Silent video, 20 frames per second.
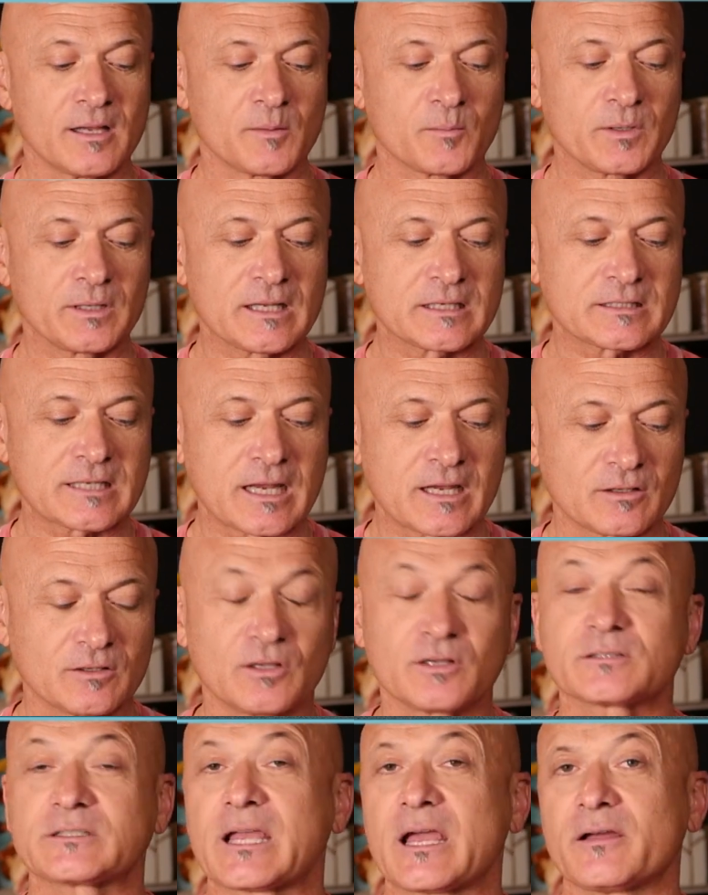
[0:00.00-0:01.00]
But let's take a
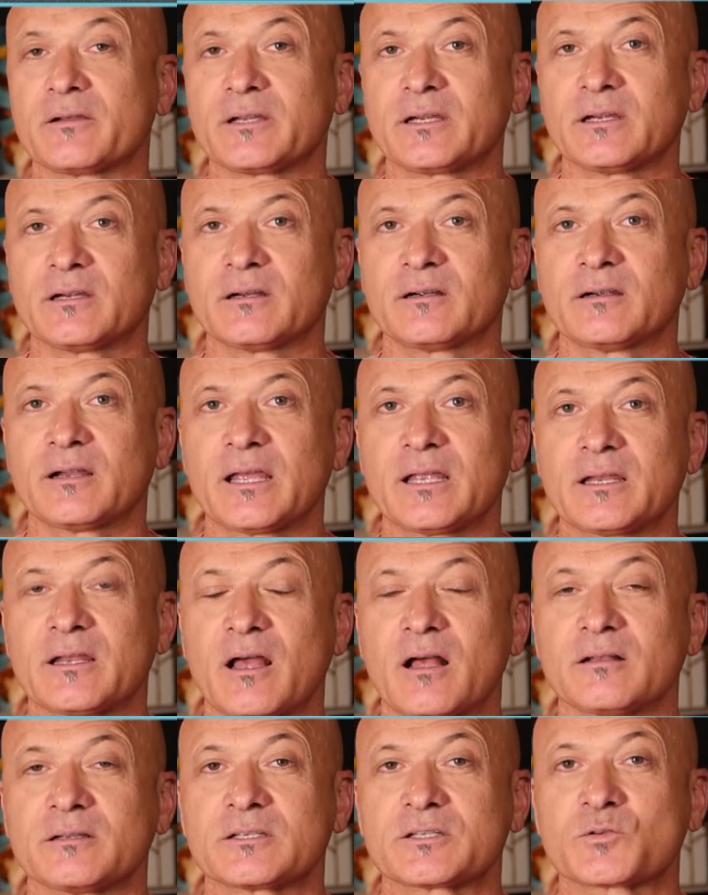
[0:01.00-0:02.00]
look down here, and
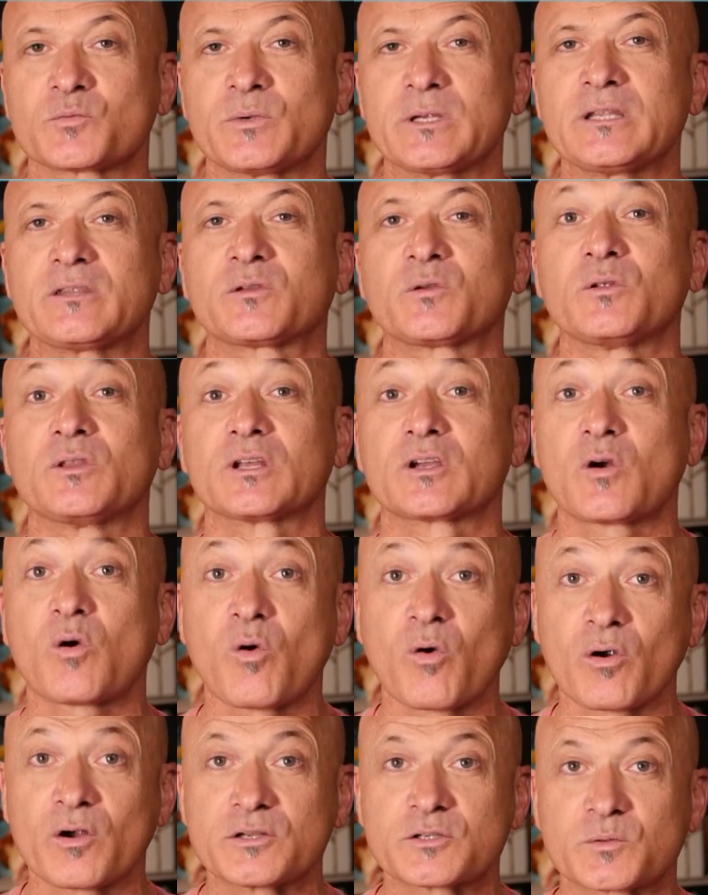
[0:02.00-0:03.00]
I'll just read through the
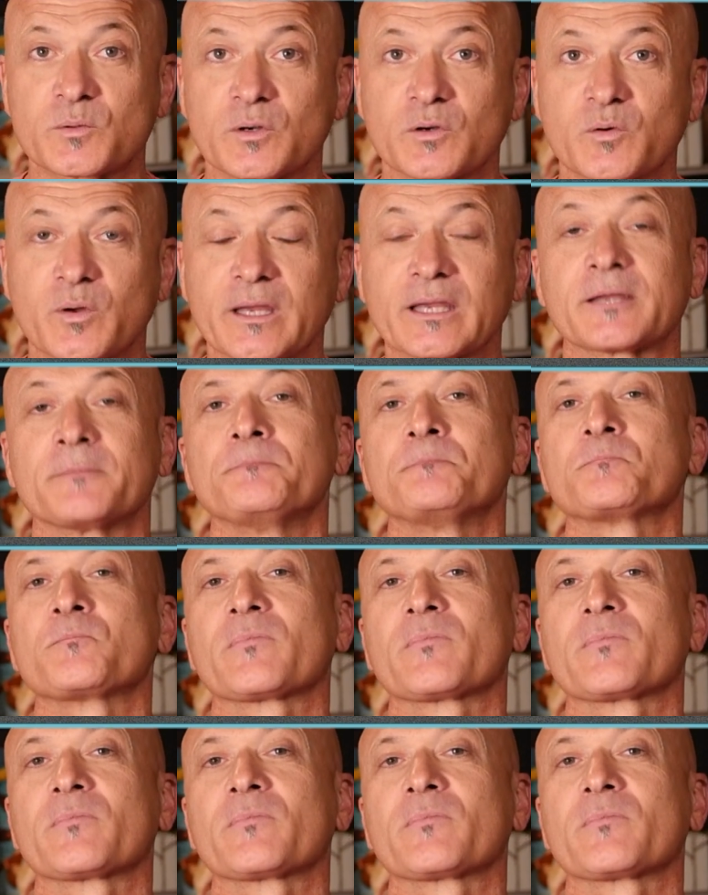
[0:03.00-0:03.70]
chords real quick,